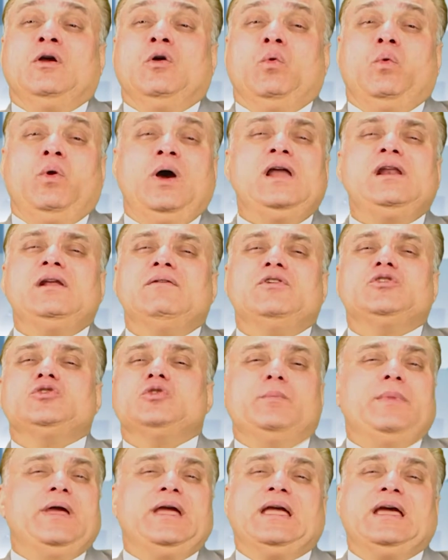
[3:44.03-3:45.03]
Whenever
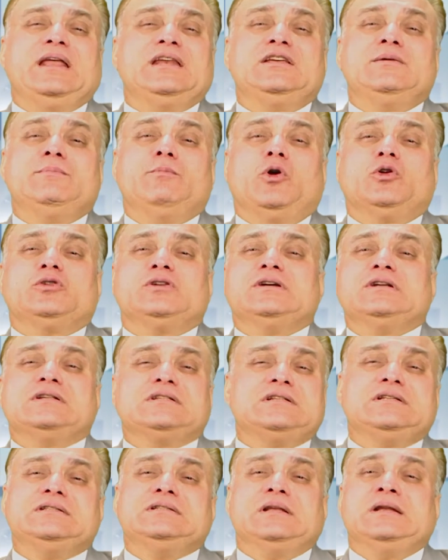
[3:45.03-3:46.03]
you make any important
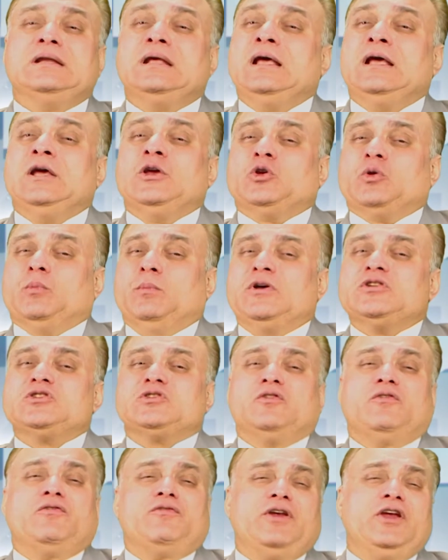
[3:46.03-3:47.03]
decision, you
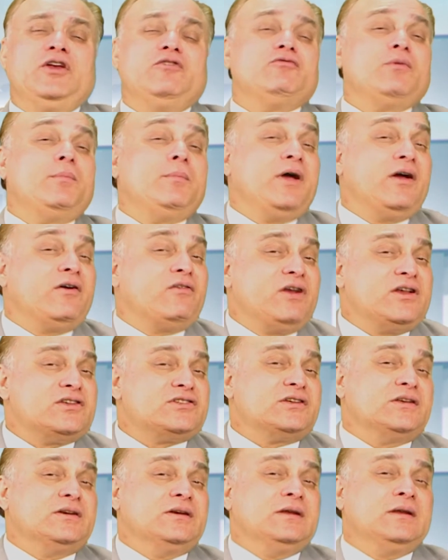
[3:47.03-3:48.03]
must refrain from
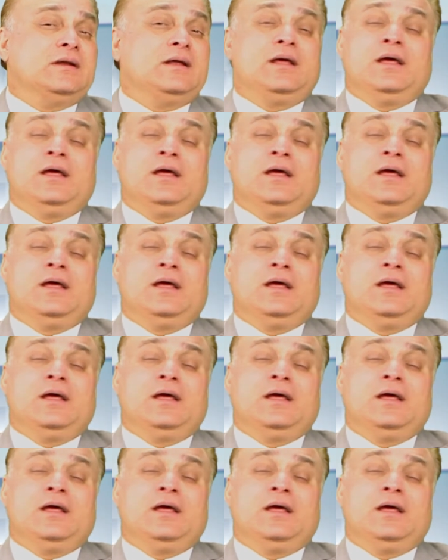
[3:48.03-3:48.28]
aggression,